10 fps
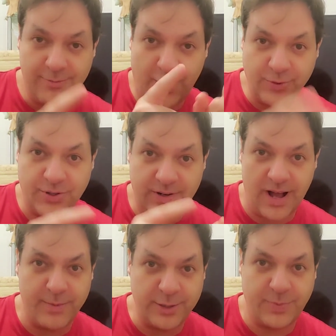Post your
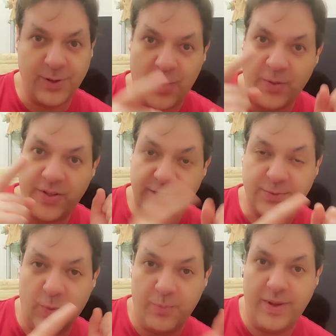comments below.
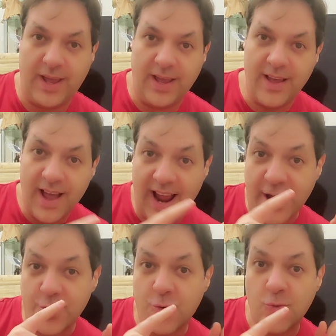This will be a
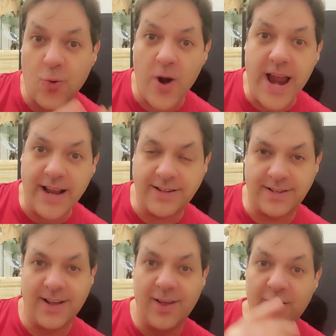great
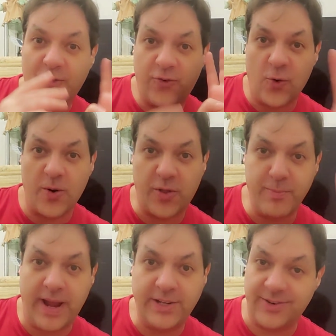fourth
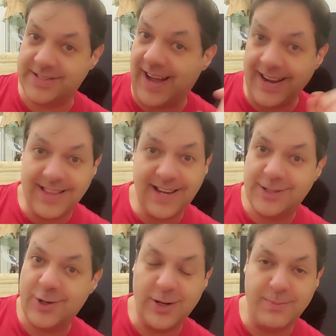Matrix. I think
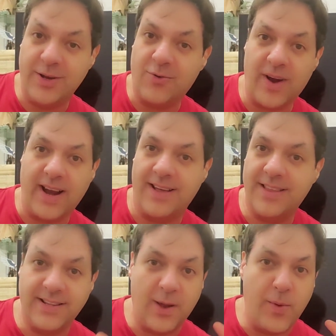it's going to be great. I
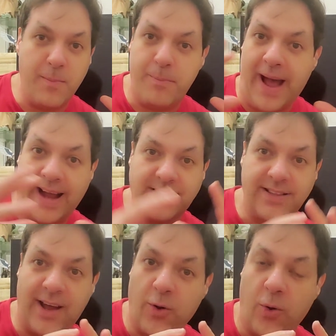think they went back to
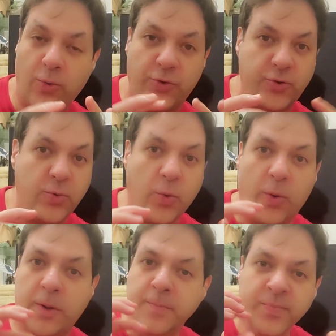that old
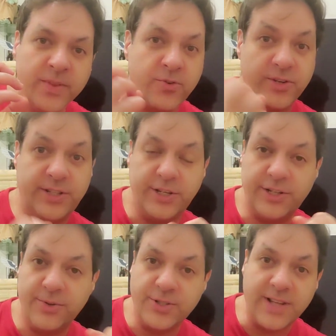school
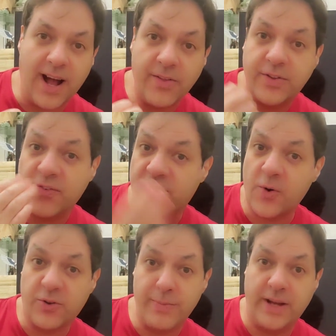traditional style that the
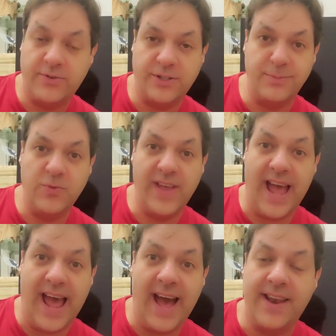first Matrix movie
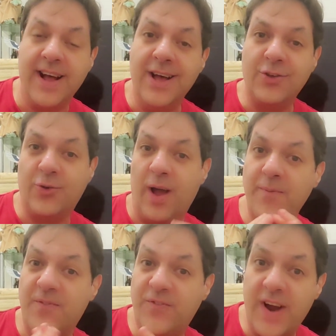had. So
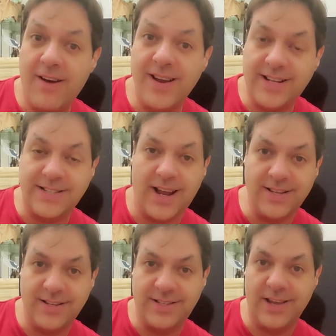I'm very excited
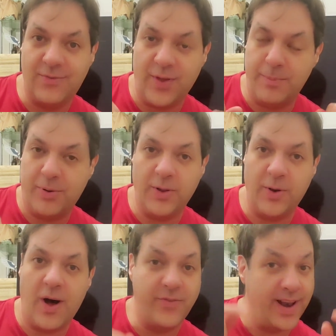to see if they pull it
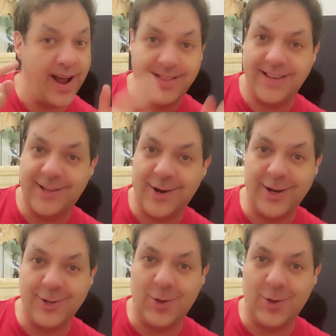off, and I think they're going to